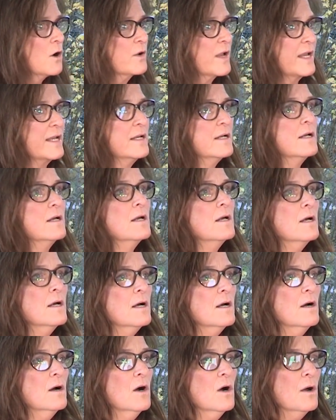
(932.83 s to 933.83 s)
Okay.
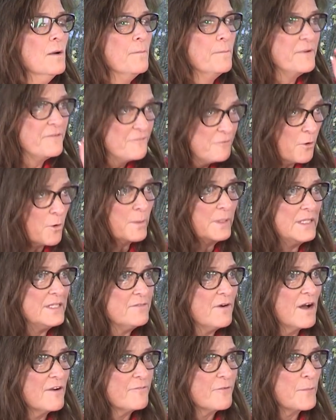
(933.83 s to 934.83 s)
Before we
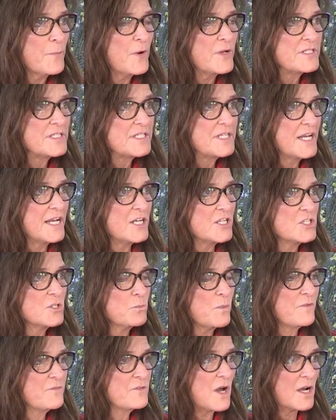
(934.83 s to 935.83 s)
leave off our
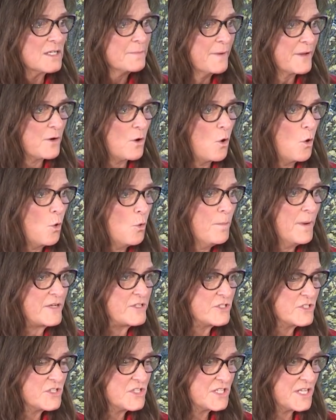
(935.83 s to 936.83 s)
presentation, we've talked about a whole
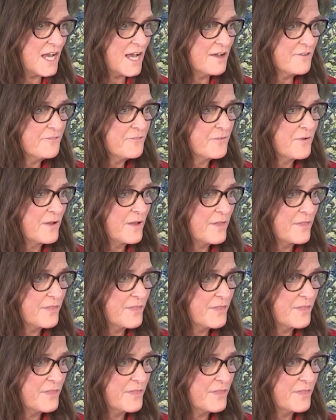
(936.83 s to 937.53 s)
bunch of stuff.